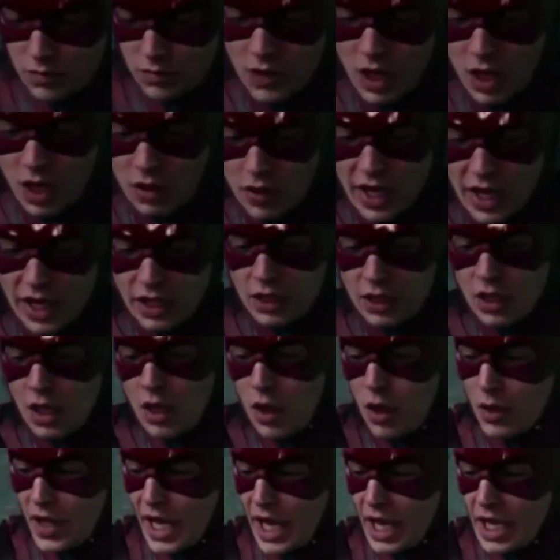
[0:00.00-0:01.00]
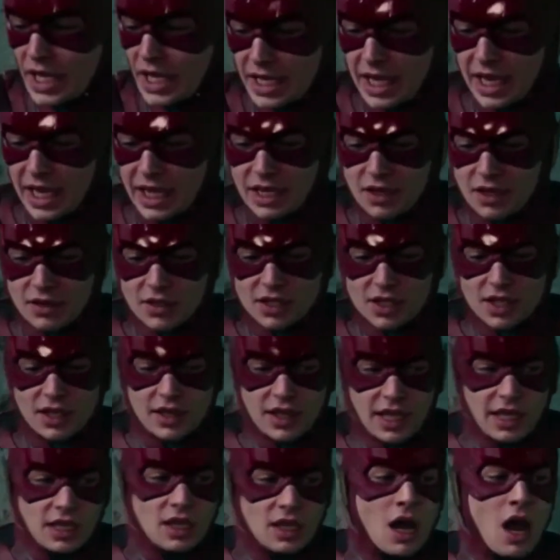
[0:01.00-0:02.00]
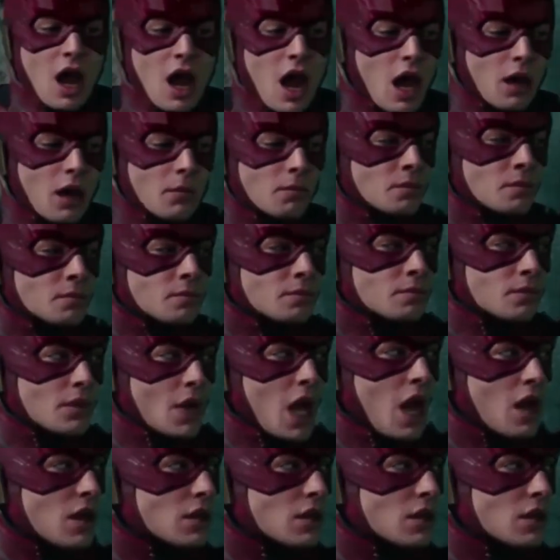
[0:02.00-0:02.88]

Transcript: to the postponement, a terrible situation with the film's